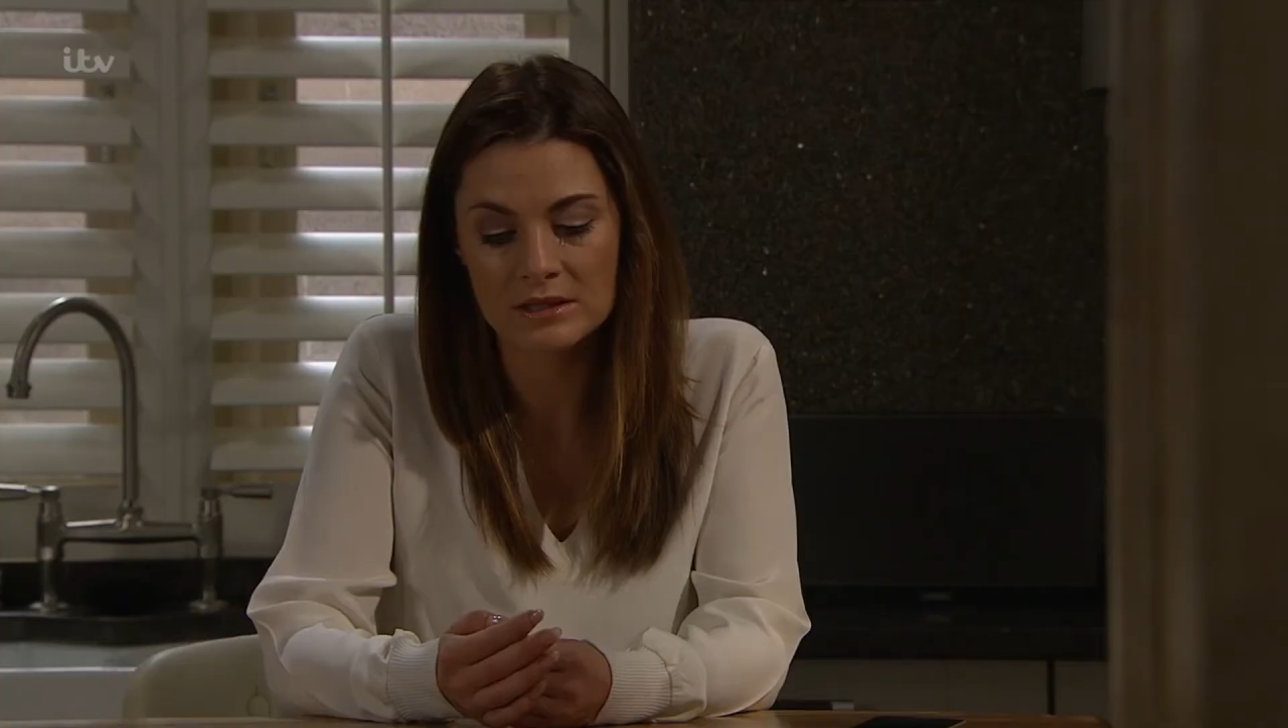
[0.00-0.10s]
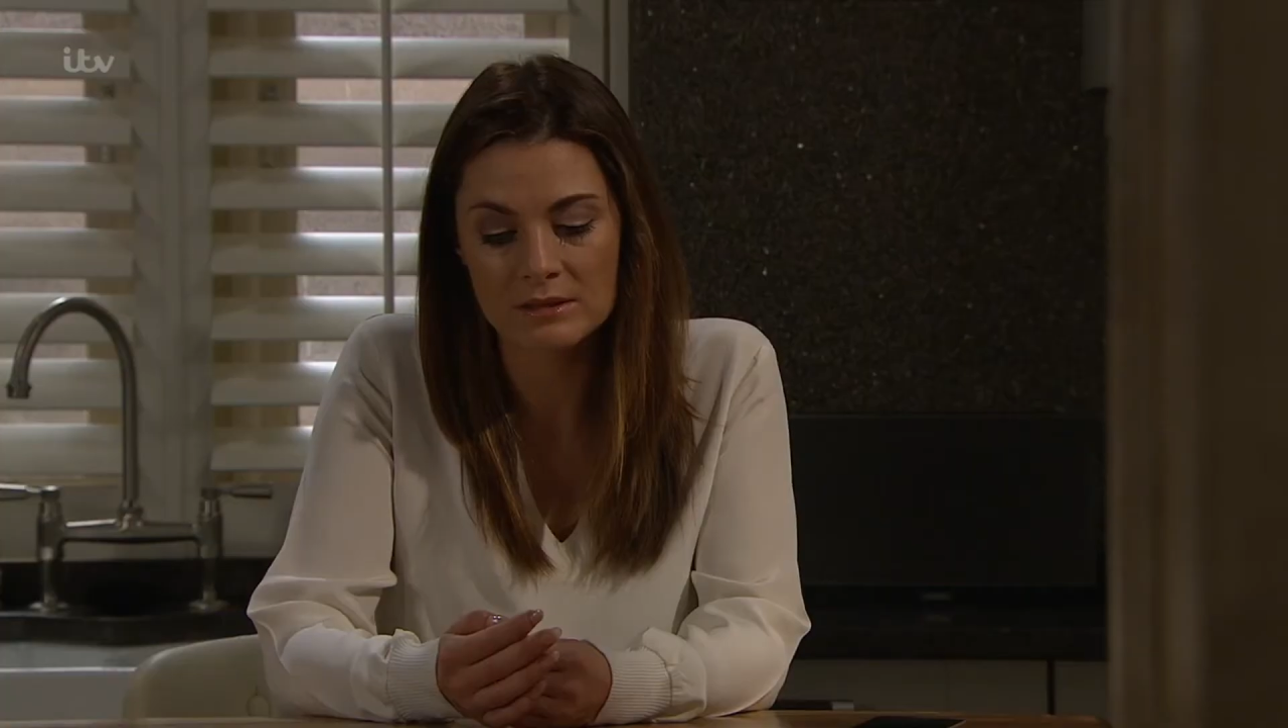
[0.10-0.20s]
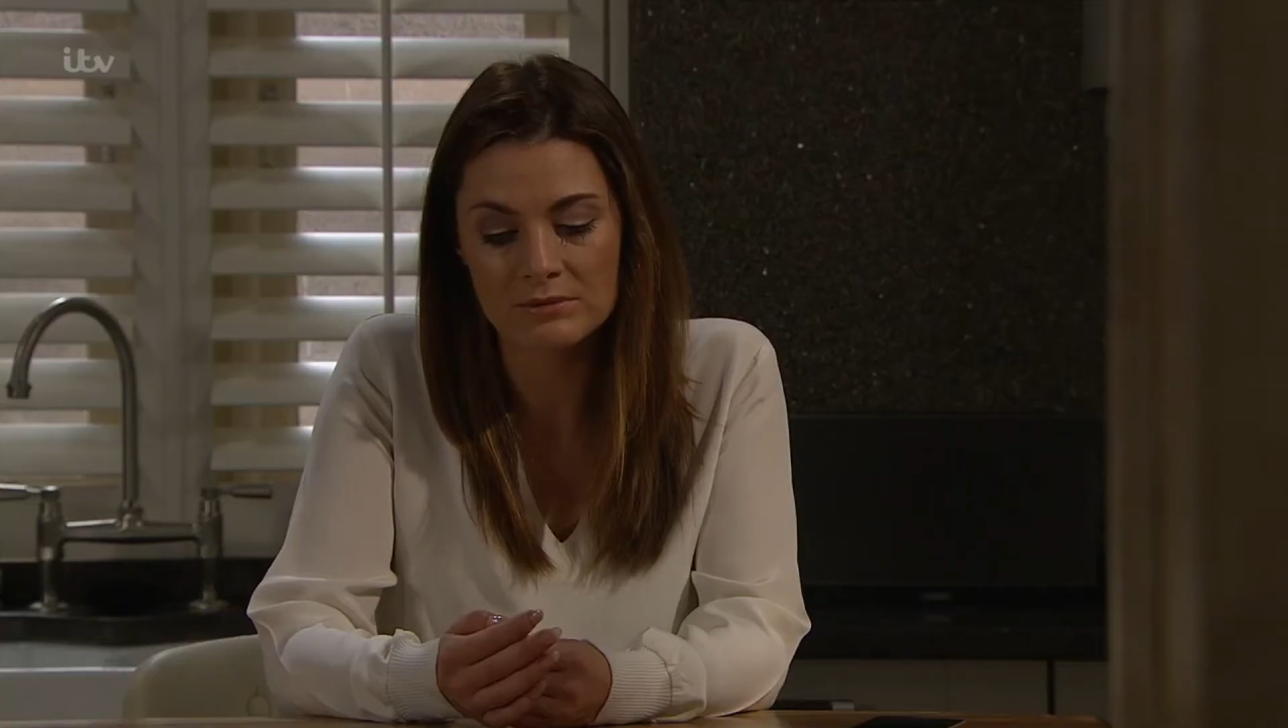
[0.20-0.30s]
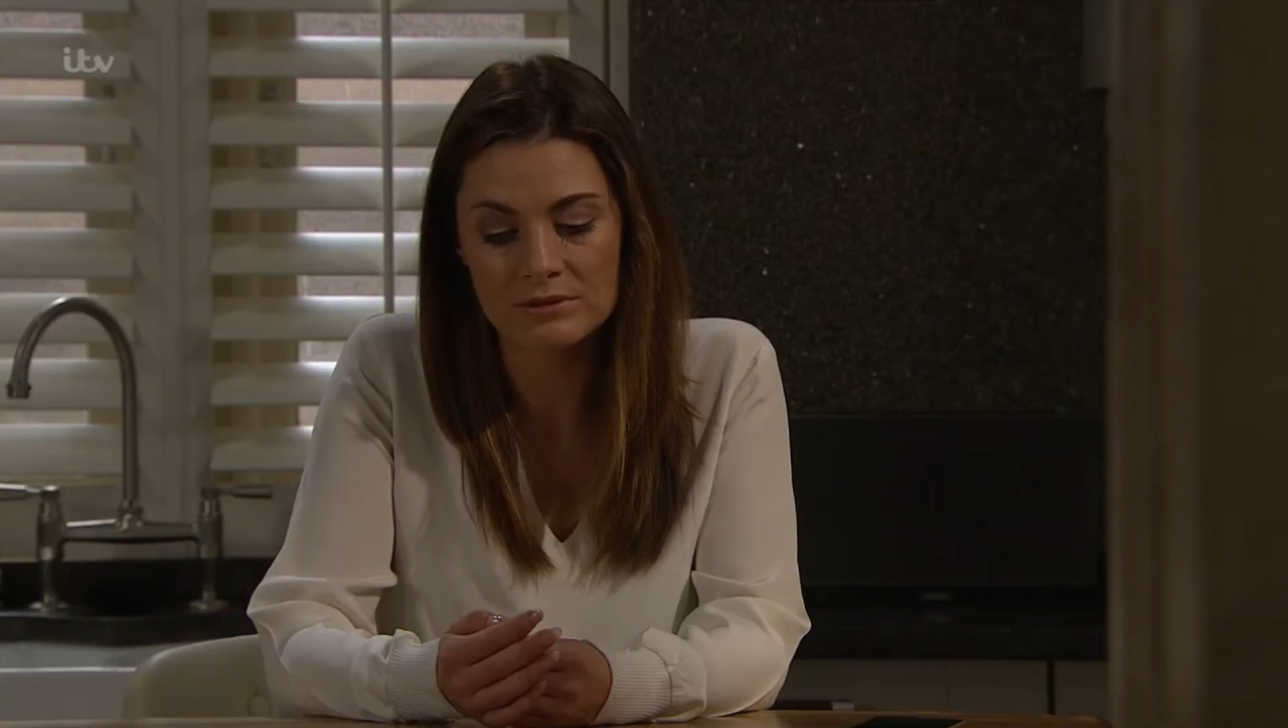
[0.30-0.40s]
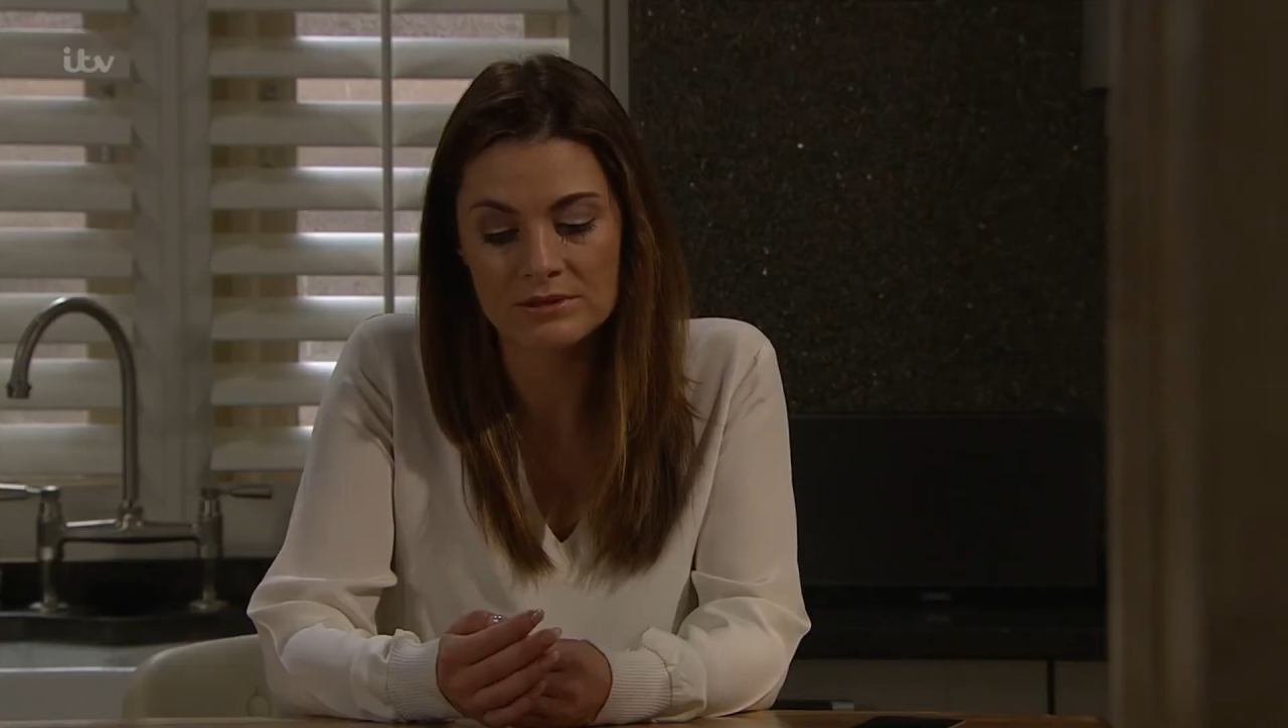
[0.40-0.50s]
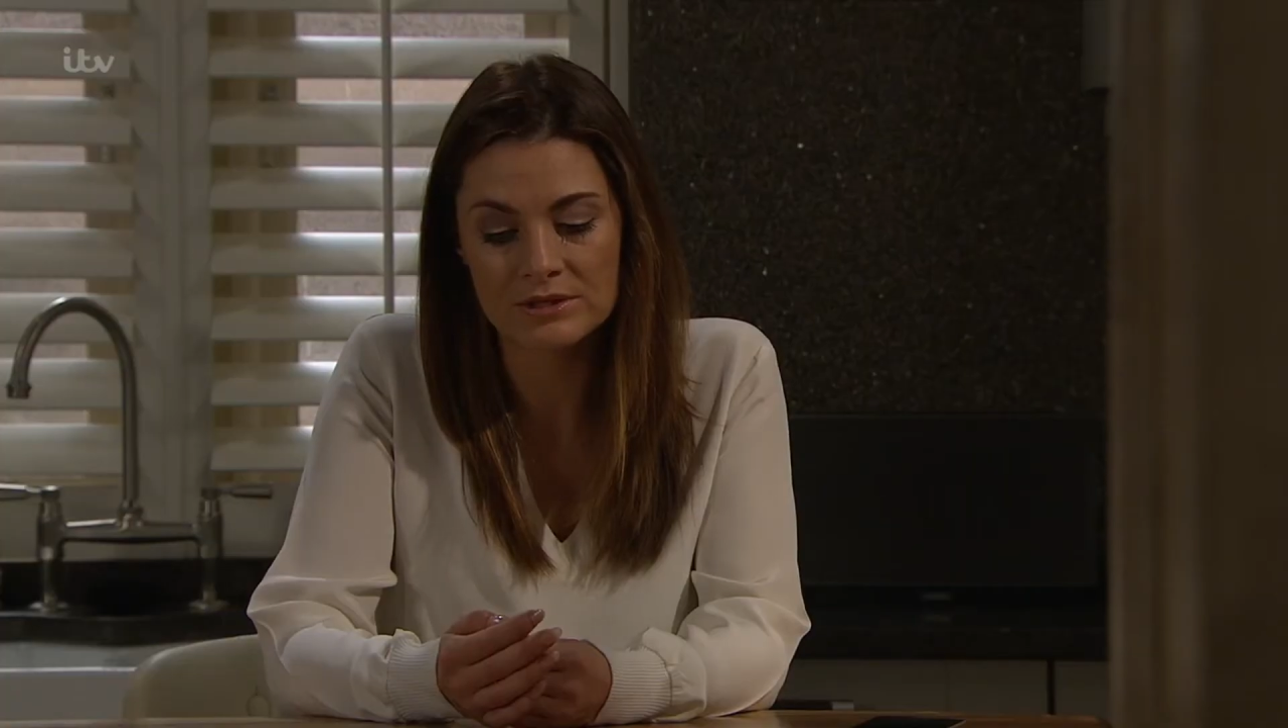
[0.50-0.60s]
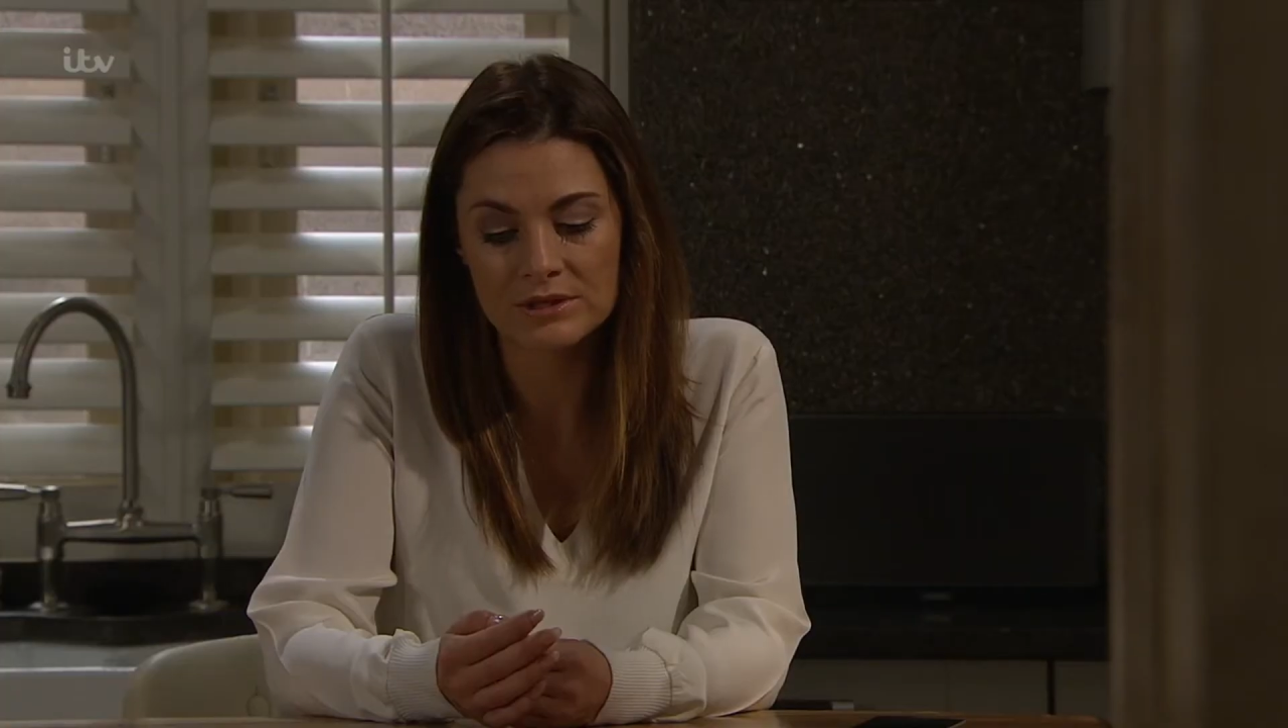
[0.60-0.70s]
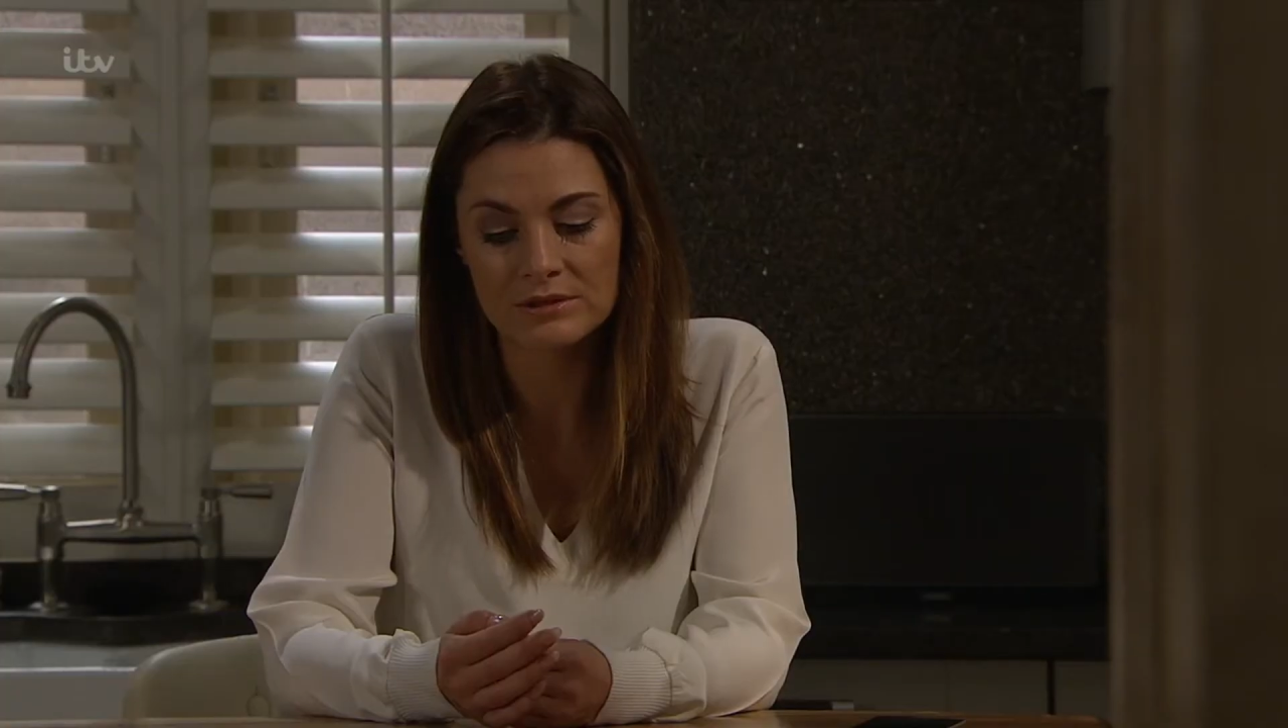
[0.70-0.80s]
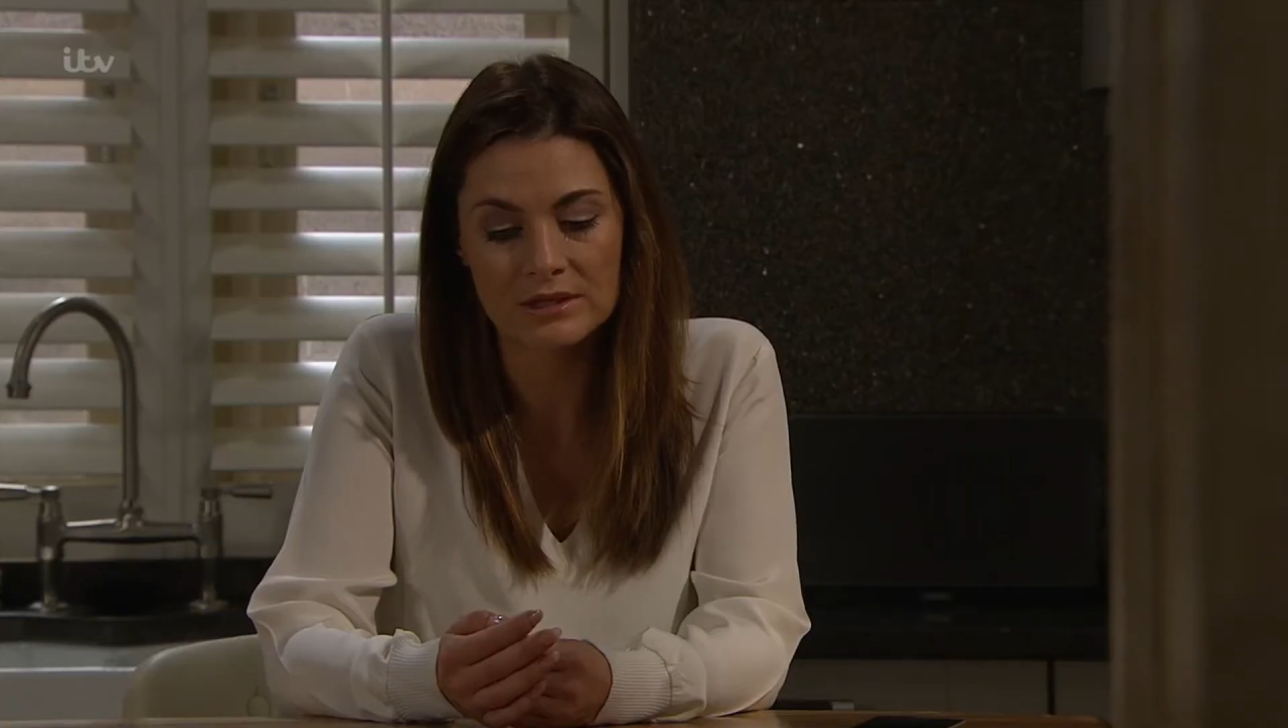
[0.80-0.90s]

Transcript: had a prostitute